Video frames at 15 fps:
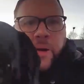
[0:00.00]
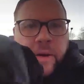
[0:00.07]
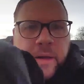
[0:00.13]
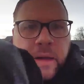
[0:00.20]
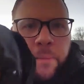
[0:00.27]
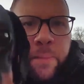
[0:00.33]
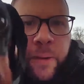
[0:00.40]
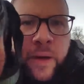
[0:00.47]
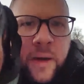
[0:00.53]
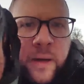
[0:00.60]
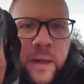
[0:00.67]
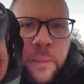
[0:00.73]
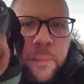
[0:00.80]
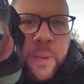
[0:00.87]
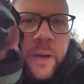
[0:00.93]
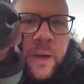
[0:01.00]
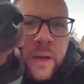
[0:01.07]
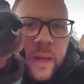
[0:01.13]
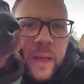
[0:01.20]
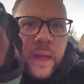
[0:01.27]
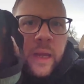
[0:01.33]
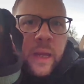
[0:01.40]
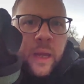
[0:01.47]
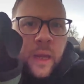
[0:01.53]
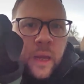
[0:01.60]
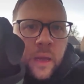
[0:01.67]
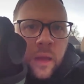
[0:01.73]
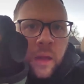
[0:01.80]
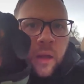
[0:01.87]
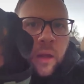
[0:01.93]
Buddy, buddy,
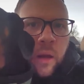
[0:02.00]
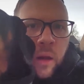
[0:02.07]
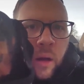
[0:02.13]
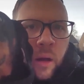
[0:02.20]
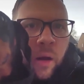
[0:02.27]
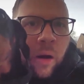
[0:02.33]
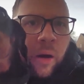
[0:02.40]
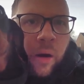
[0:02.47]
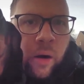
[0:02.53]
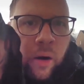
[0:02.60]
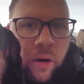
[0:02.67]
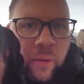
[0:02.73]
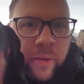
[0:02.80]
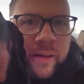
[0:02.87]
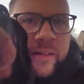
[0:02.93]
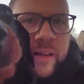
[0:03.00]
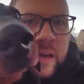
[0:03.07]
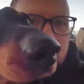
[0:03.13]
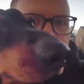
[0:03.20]
buddy, always